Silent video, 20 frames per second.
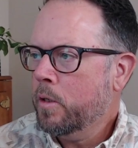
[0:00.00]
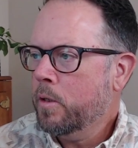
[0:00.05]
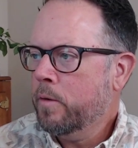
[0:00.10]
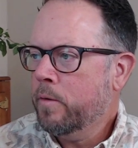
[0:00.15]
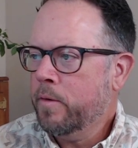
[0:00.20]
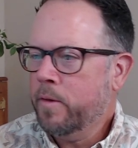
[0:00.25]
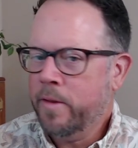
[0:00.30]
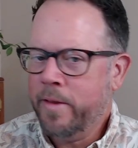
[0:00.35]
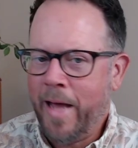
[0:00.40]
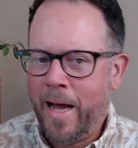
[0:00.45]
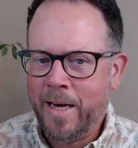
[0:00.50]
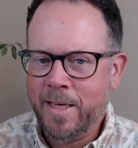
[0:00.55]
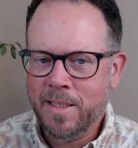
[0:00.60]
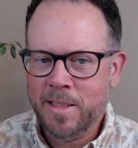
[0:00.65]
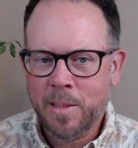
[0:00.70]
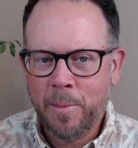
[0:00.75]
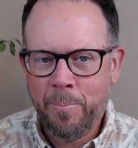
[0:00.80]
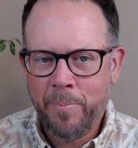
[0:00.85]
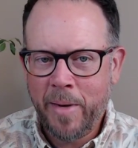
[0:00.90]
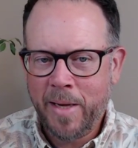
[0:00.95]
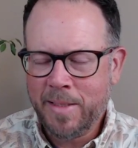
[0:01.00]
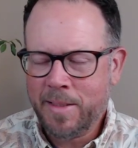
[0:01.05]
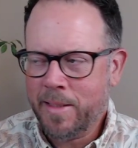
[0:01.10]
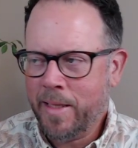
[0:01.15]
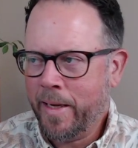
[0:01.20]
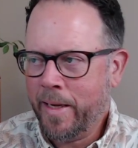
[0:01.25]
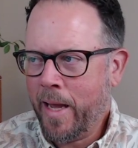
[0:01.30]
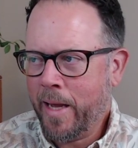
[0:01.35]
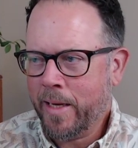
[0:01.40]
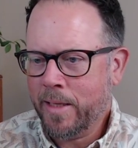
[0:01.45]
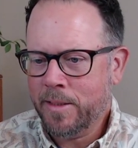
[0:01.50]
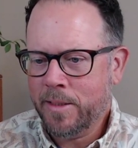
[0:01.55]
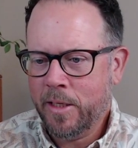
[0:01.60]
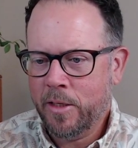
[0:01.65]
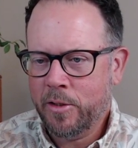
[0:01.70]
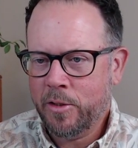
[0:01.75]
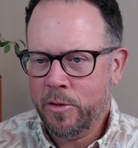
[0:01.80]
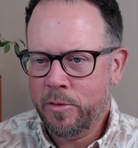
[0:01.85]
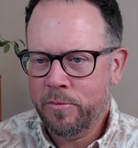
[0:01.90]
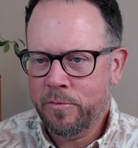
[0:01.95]
That is the best thing I can
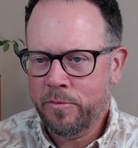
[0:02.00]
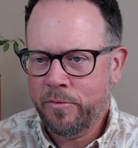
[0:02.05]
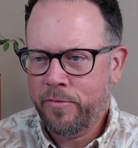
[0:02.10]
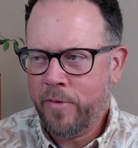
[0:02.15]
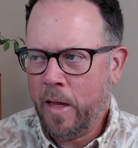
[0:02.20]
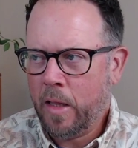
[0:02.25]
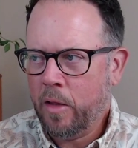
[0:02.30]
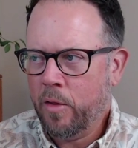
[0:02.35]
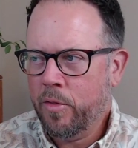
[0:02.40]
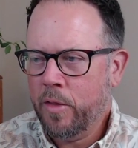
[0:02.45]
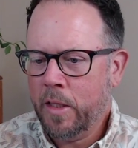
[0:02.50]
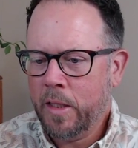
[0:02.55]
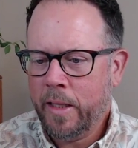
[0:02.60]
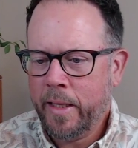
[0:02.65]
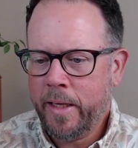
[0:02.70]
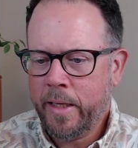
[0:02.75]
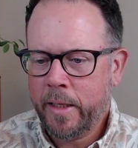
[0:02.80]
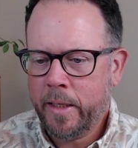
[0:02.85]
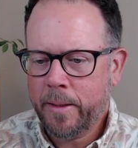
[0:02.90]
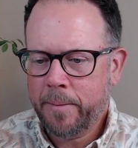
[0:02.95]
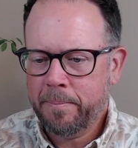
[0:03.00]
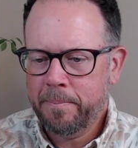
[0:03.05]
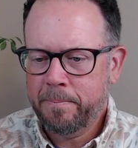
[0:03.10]
tell you. Follow the link.